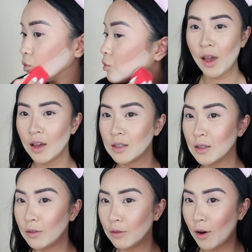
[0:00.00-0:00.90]
Okay,
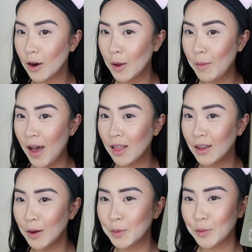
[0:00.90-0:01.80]
Safari
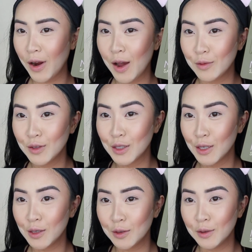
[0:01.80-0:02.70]
palette round
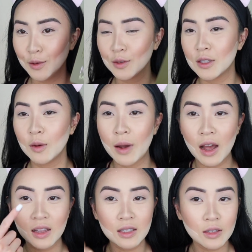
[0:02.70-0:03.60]
2. So
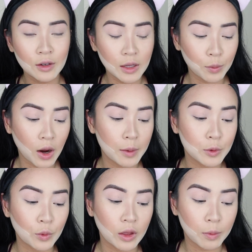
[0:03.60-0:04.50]
my eyelid's already primed
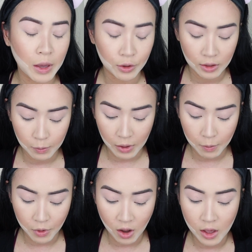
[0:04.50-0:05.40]
with Painterly
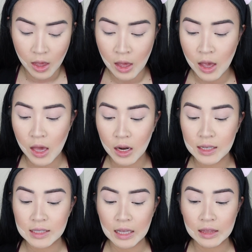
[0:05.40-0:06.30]
Paint Pot, and I
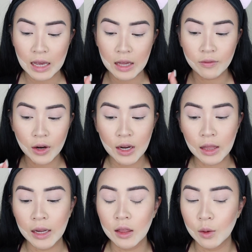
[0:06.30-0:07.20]
set that very
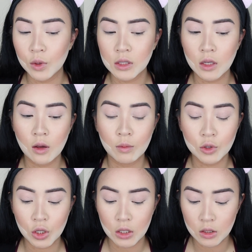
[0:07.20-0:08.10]
lightly with some
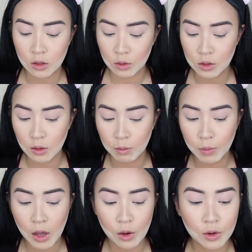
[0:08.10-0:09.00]
translucent
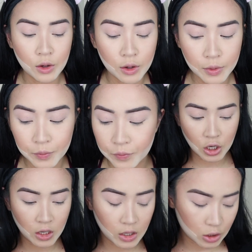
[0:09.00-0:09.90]
powder,
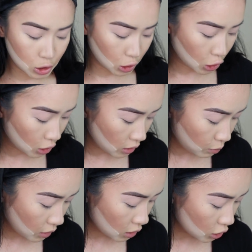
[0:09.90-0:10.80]
JH30
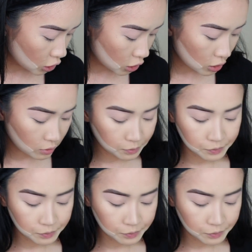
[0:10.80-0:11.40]
brush,